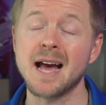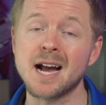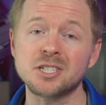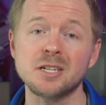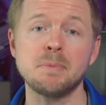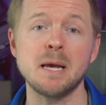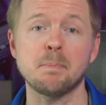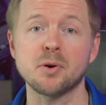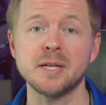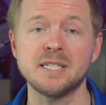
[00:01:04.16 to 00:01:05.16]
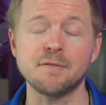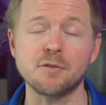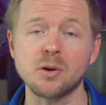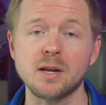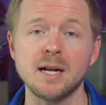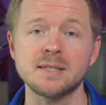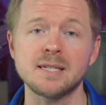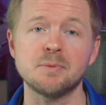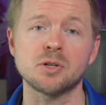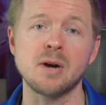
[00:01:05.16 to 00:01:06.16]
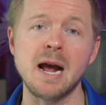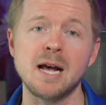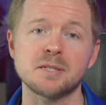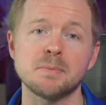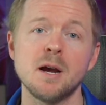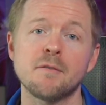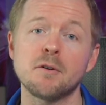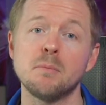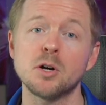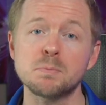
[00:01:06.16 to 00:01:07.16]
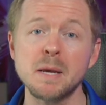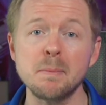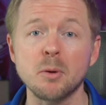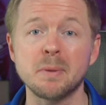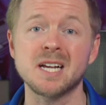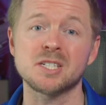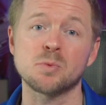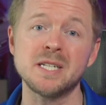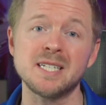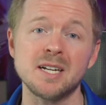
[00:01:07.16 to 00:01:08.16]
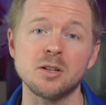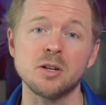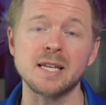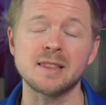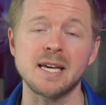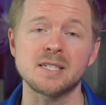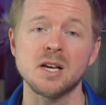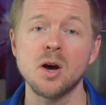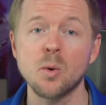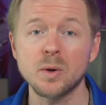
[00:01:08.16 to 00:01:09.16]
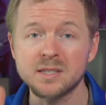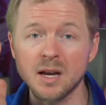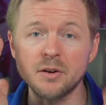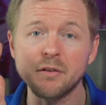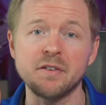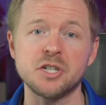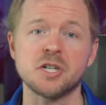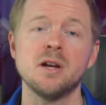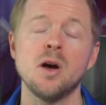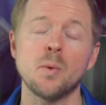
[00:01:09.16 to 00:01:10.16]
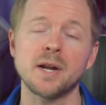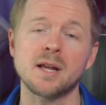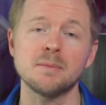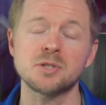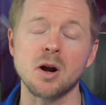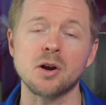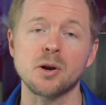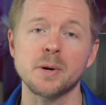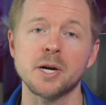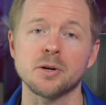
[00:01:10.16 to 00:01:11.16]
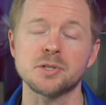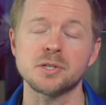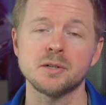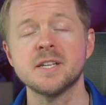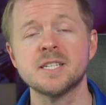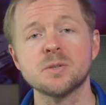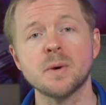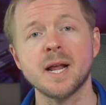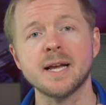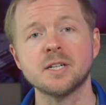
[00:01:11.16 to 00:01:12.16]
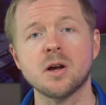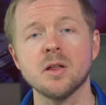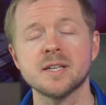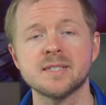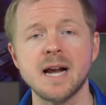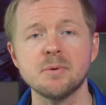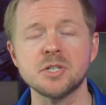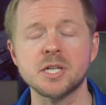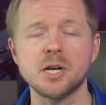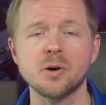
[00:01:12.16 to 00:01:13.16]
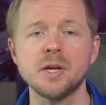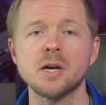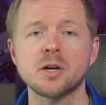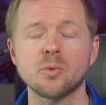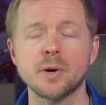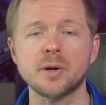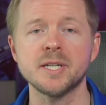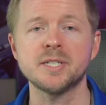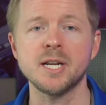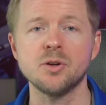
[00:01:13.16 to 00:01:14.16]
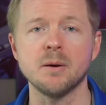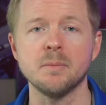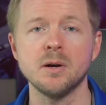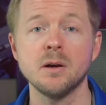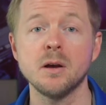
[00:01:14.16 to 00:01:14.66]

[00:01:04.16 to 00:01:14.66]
actually be a pretty difficult concept to grasp for most people because we tend to look at things with tunnel vision when it comes to our careers. This is what I like to call a cybersecurity career continuum.